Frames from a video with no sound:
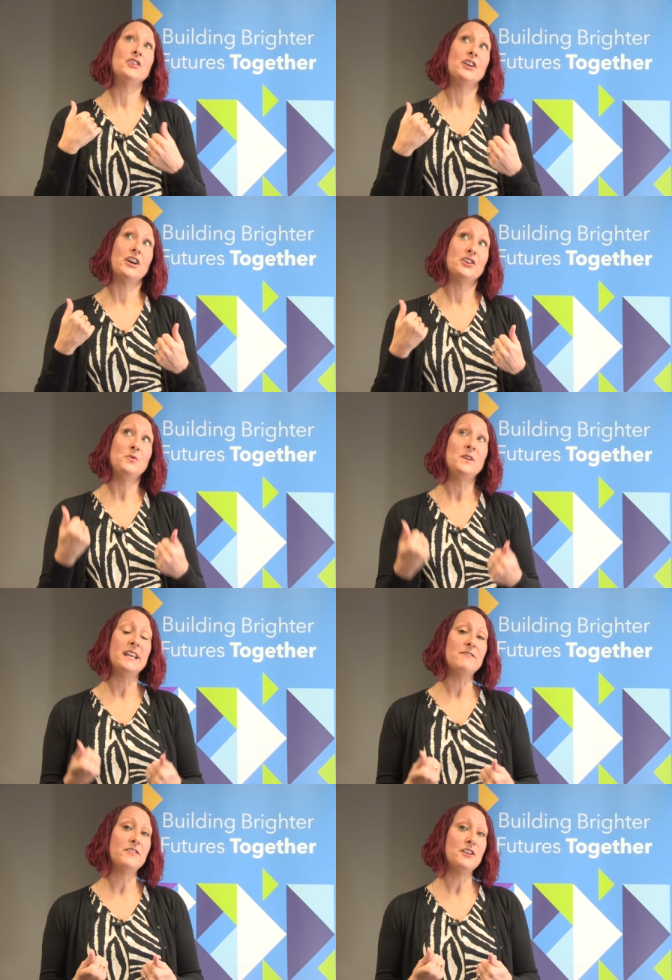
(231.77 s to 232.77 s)
uh, you
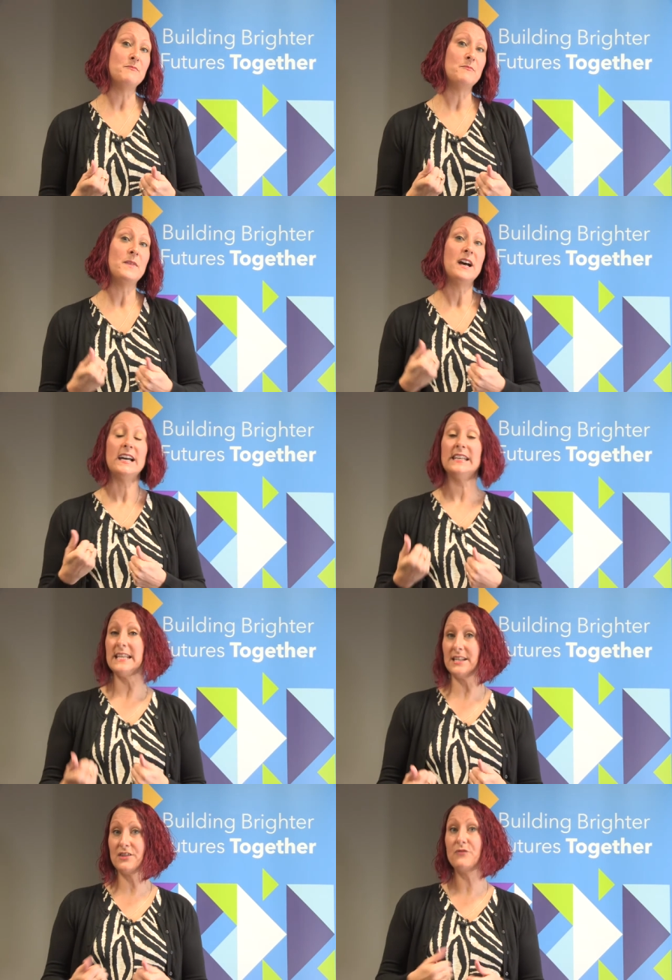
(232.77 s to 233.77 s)
give them a
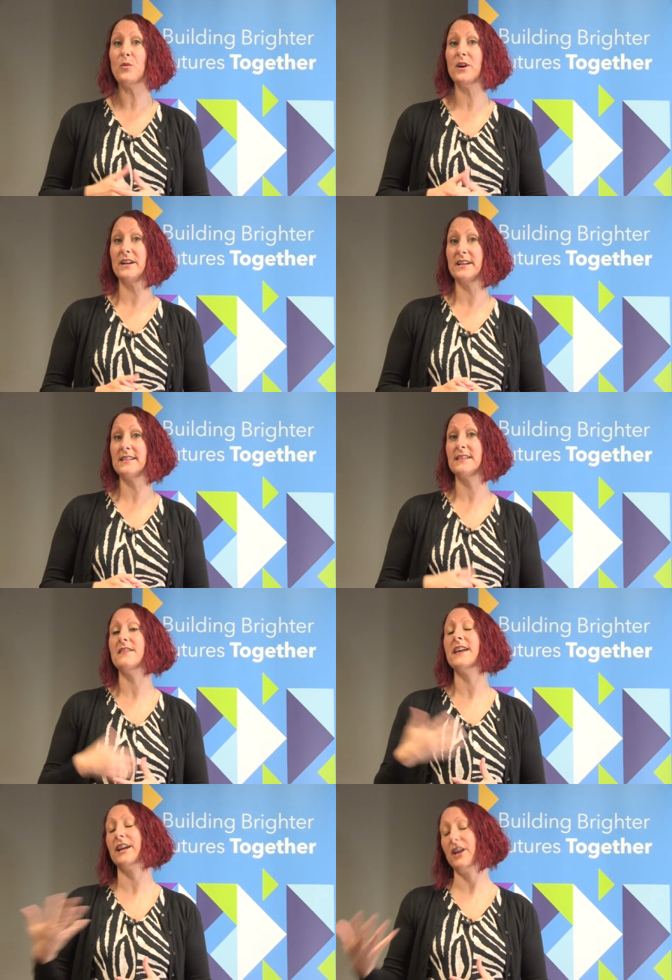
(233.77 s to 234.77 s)
list of words
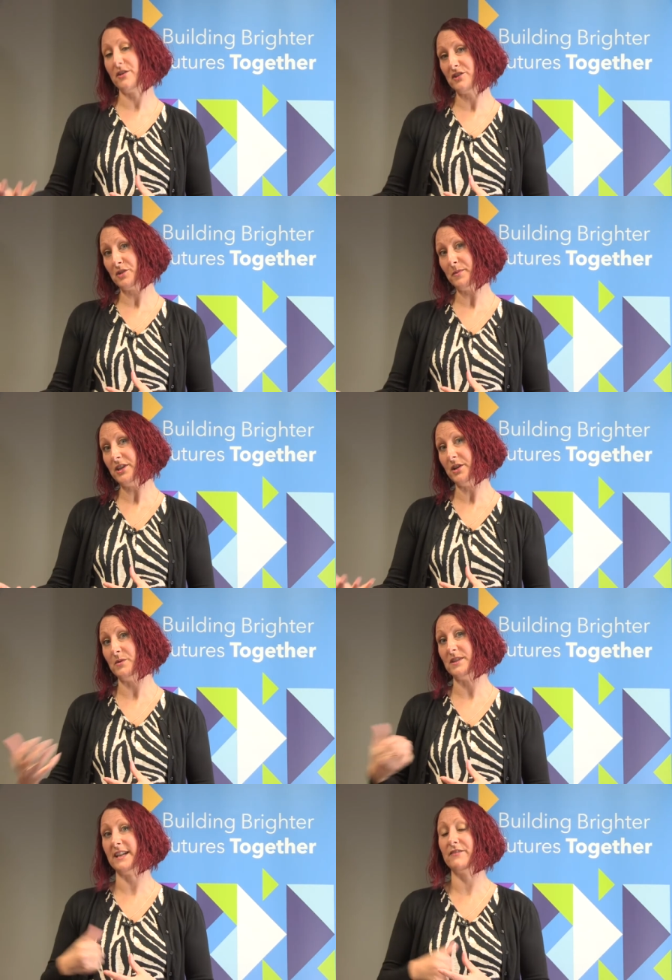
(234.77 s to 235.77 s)
that they're going to be
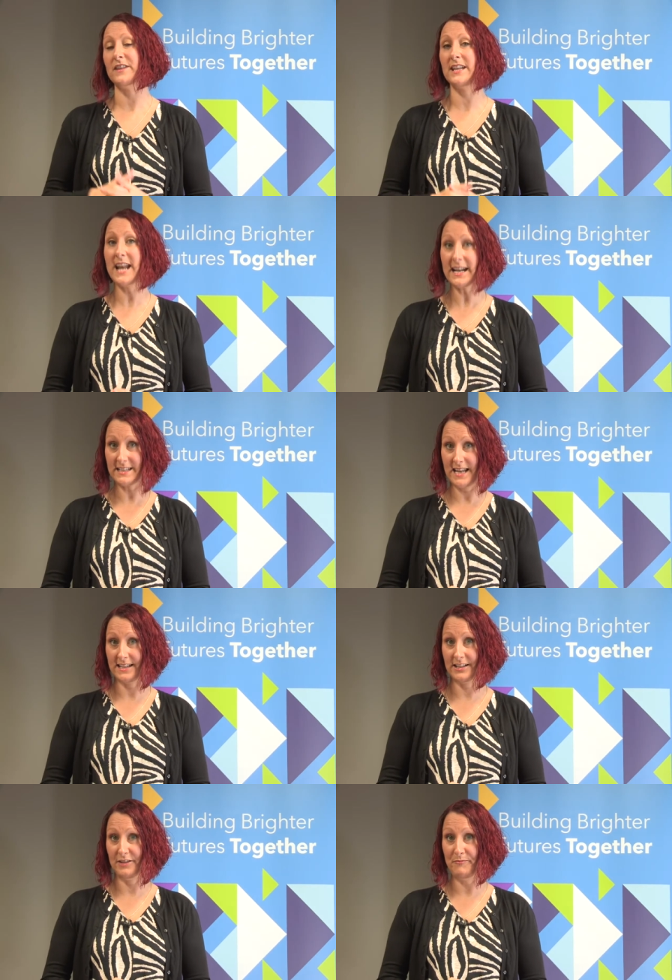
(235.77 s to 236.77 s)
using for the next
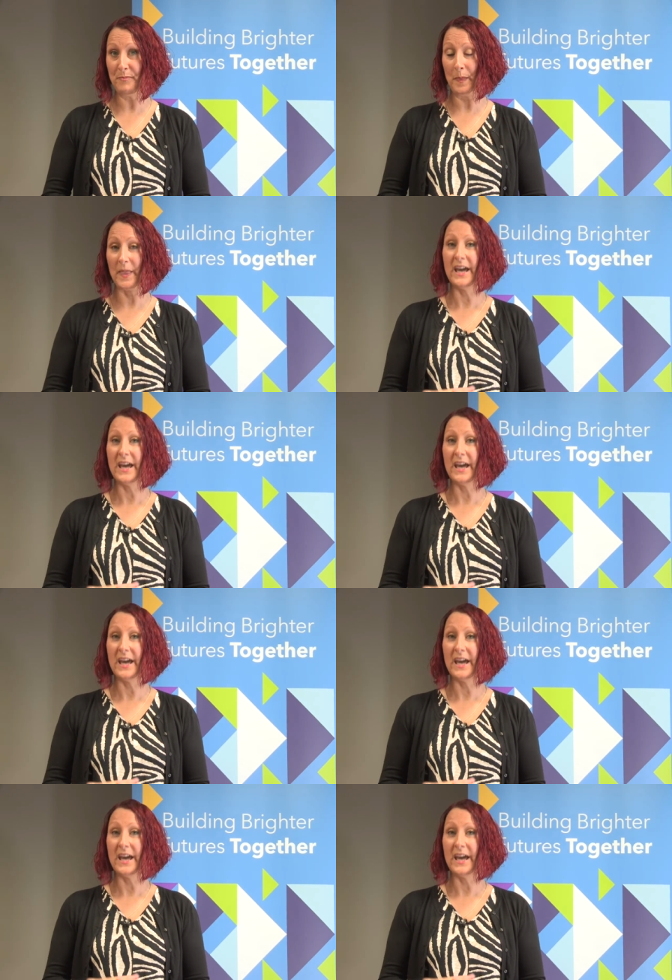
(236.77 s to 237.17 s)
lesson